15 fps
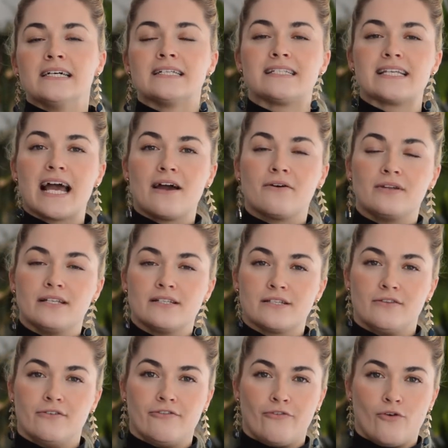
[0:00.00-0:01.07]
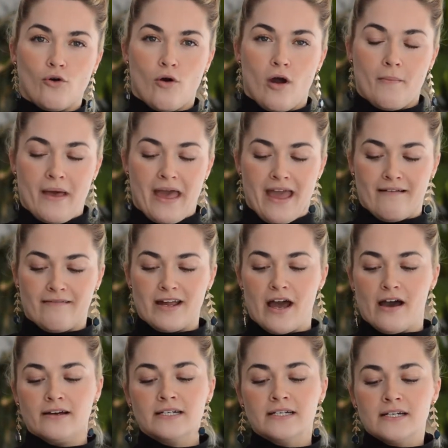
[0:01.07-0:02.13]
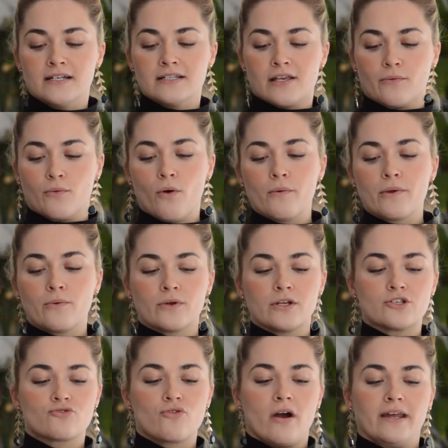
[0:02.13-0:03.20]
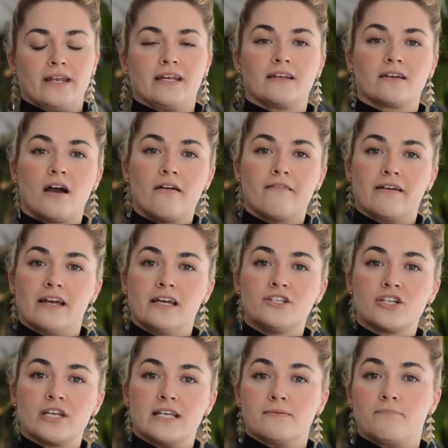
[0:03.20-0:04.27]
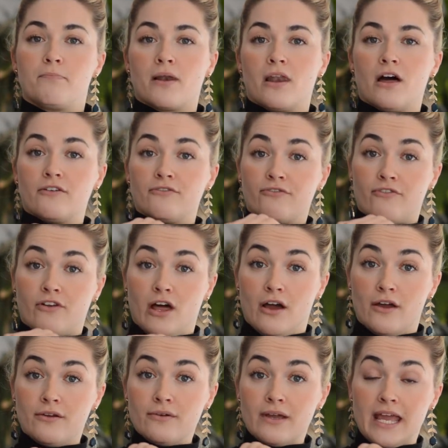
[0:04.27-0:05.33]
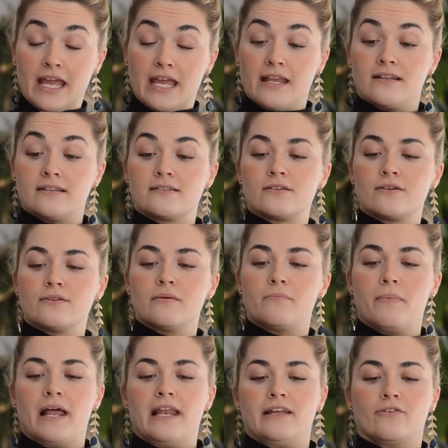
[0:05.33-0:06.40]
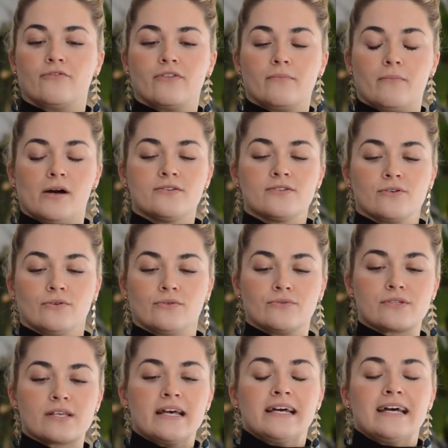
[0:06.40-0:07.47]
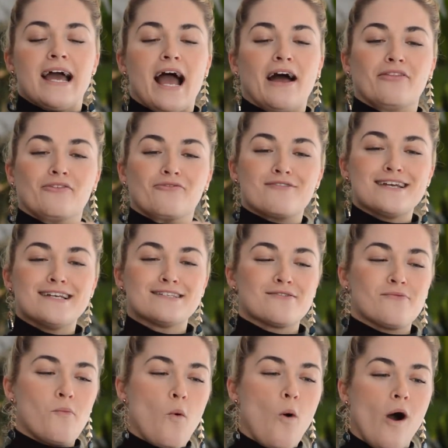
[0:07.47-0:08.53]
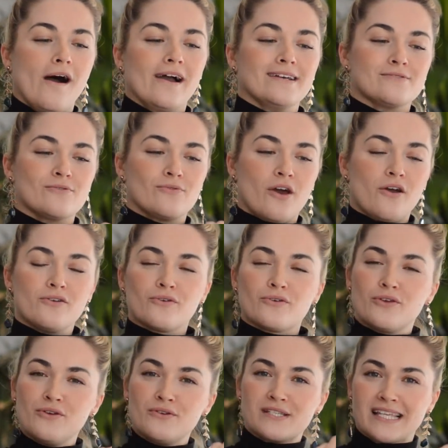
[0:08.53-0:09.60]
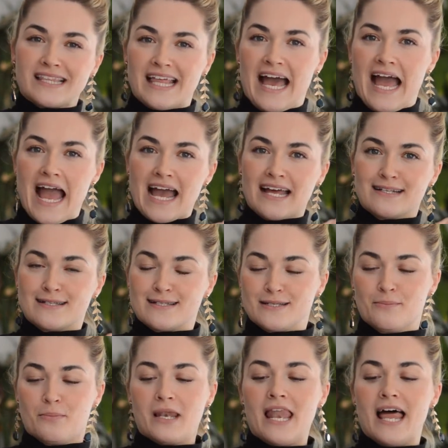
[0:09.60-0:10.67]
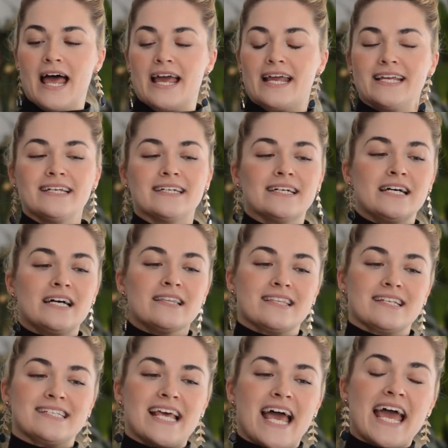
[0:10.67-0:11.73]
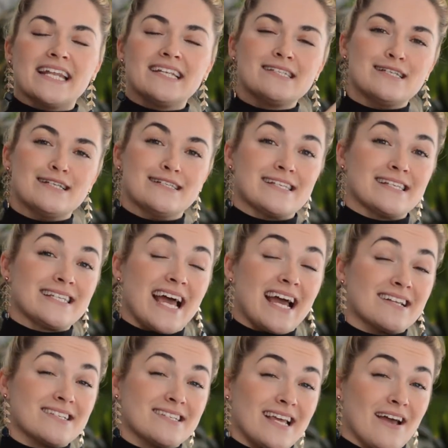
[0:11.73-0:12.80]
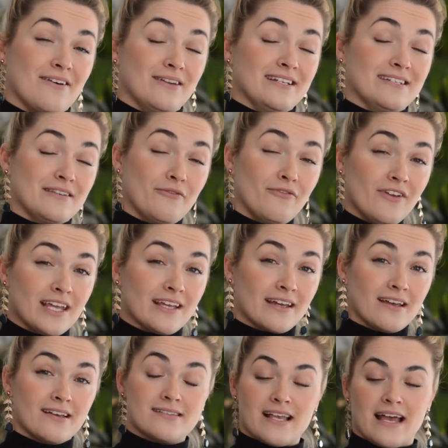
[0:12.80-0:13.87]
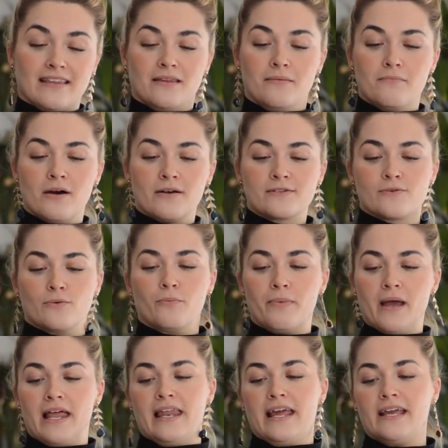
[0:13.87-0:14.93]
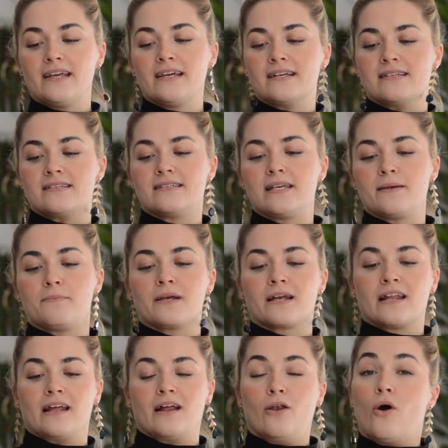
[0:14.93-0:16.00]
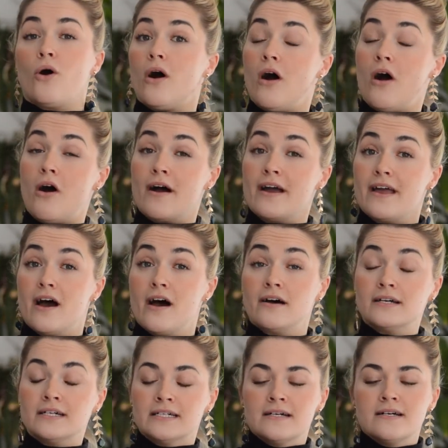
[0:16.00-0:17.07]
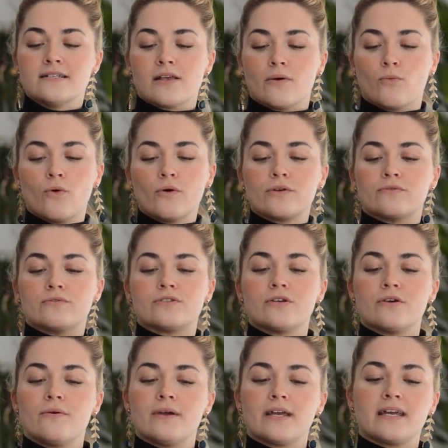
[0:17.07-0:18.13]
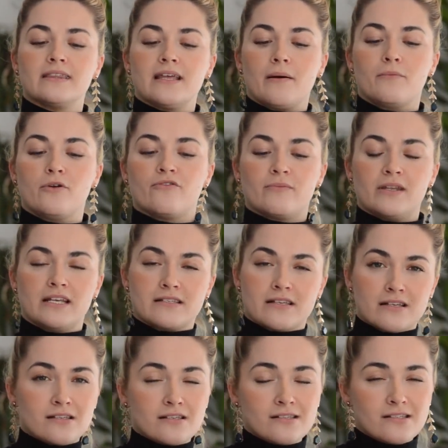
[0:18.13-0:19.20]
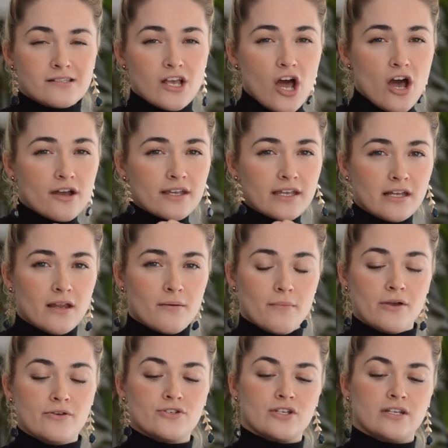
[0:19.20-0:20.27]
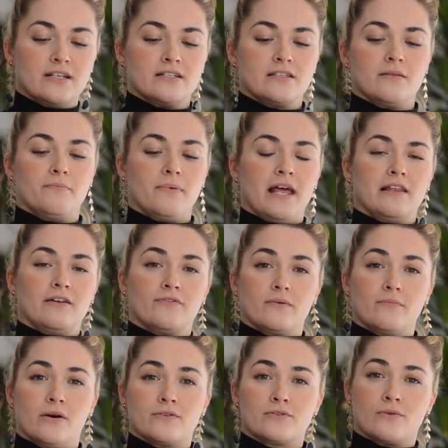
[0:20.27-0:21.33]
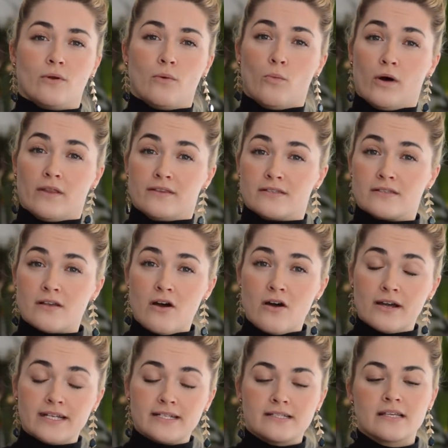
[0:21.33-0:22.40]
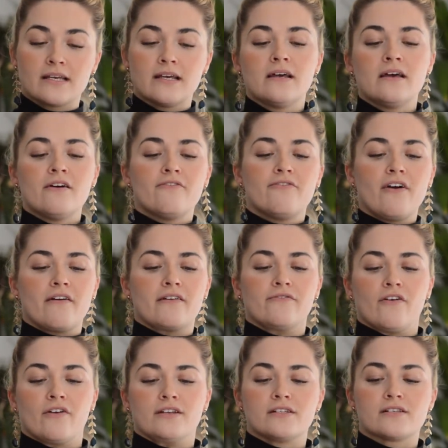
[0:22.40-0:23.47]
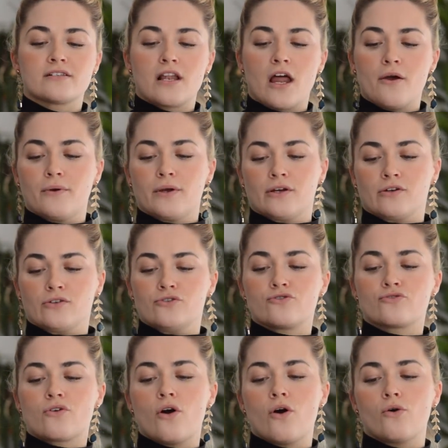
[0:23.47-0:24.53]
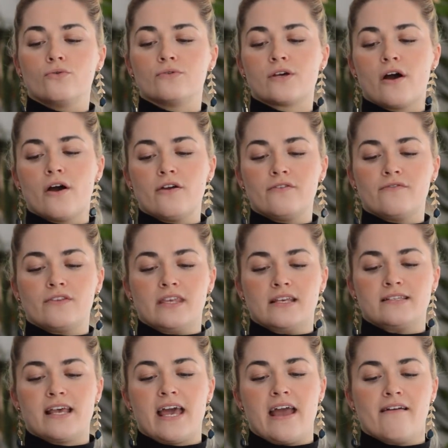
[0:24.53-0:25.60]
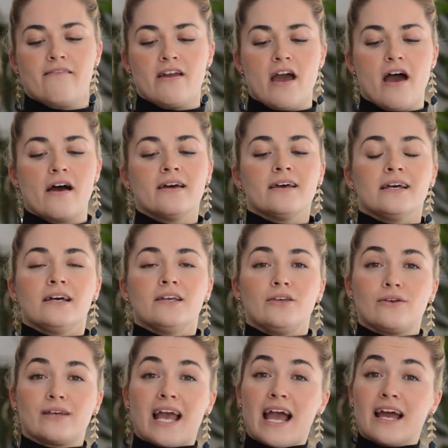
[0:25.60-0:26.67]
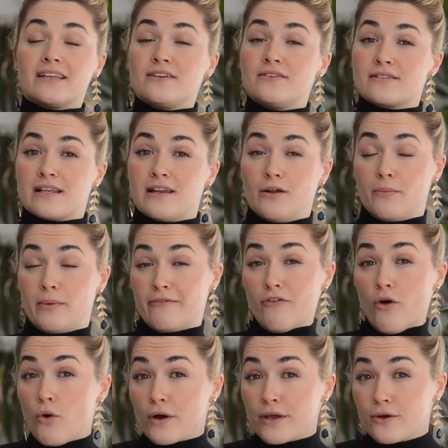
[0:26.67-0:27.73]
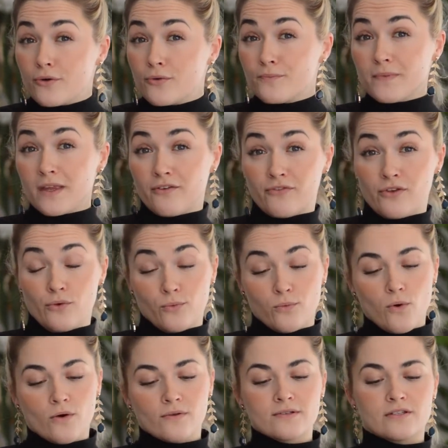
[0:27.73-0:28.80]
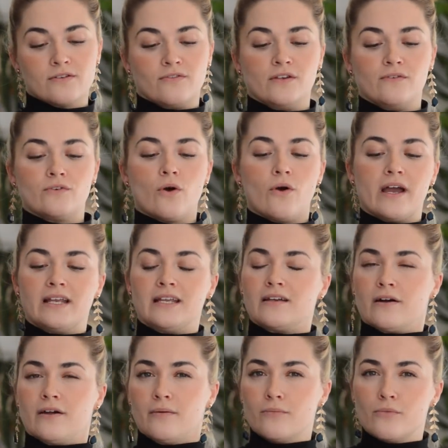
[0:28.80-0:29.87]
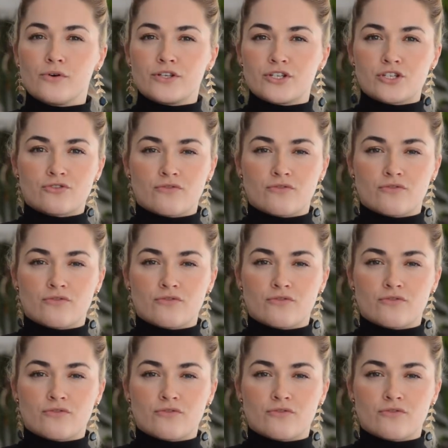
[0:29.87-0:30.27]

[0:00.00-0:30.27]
down into the forearm area. So what we want to try and encourage is blood flow into the belly of the muscles. And the reason why is, although you're using the hands to play, the tendons attach down into the fingers and the muscle belly is typically a lot higher. So what you're doing in that movement is a circular motion into the belly of the muscle on one side, very, very slow and controlled over this area. You can use a little bit of oil if you want, if you've got any kind of moisturizer,